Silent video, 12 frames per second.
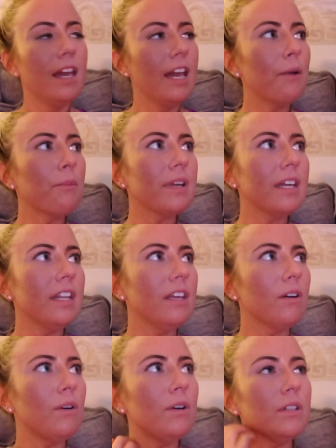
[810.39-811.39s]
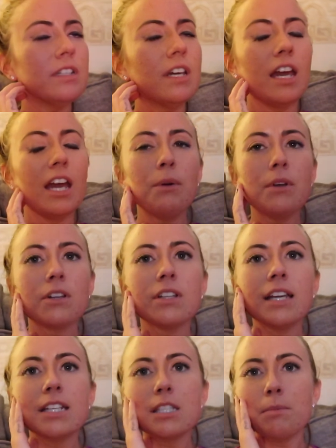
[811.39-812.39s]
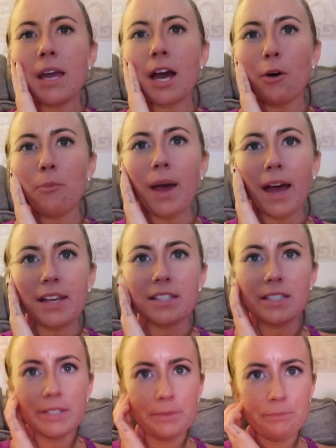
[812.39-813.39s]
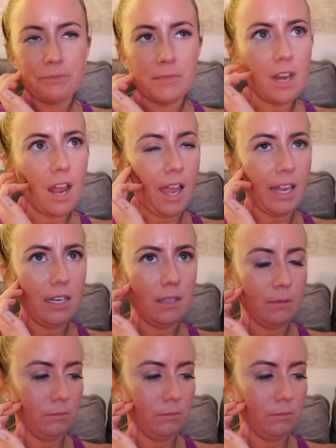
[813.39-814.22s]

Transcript: and we're getting old and we don't like to be out past nine.